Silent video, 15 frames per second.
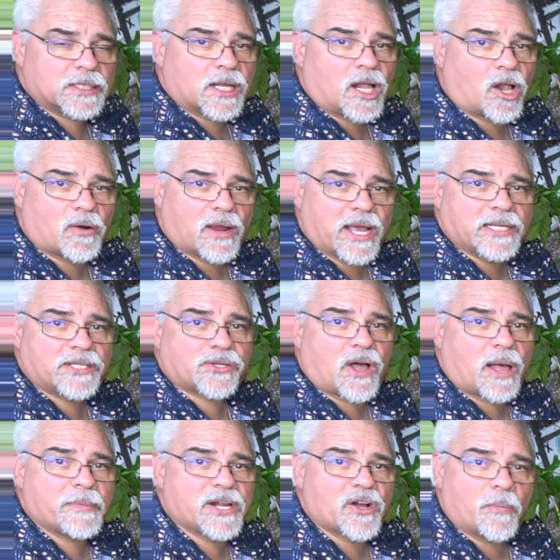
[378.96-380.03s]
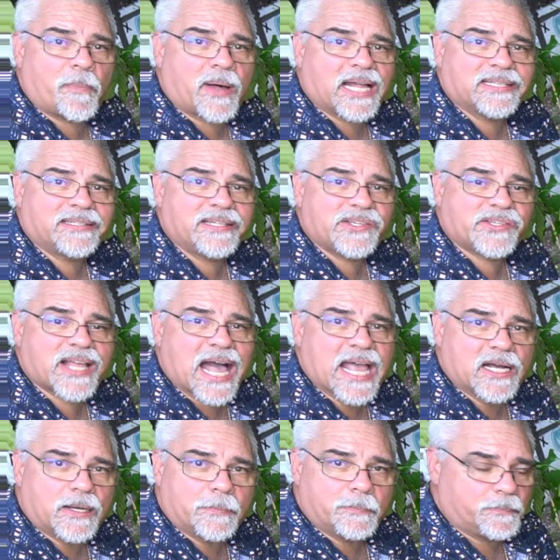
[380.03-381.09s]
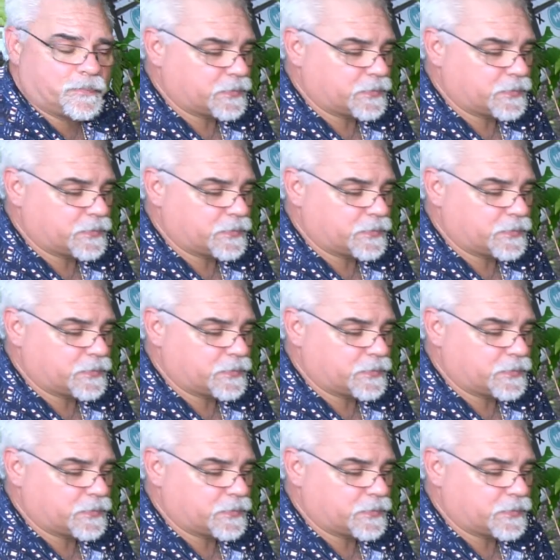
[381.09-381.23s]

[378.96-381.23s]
All right, so I'm gonna go pot this guy up,